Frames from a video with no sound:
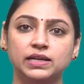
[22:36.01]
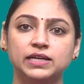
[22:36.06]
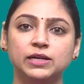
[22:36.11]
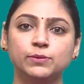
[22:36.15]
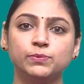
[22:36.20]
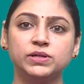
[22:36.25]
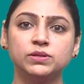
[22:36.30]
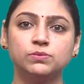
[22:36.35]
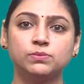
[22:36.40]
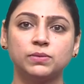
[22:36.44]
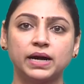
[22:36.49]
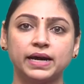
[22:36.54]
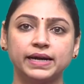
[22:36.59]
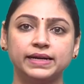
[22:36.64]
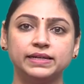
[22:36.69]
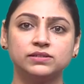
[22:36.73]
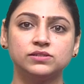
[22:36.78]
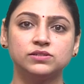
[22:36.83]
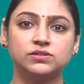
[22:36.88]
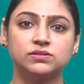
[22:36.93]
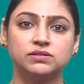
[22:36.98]
Keep in
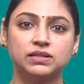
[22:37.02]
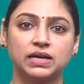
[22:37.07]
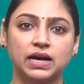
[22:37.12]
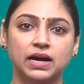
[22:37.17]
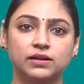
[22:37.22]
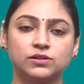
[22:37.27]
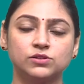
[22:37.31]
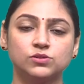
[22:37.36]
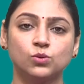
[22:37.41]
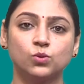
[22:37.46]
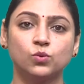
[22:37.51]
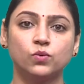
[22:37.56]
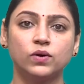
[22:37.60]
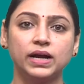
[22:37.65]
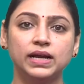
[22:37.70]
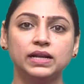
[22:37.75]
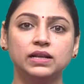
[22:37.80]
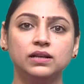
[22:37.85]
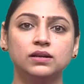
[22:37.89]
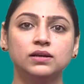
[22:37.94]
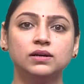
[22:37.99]
mind that
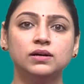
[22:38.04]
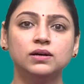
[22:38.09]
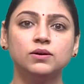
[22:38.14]
while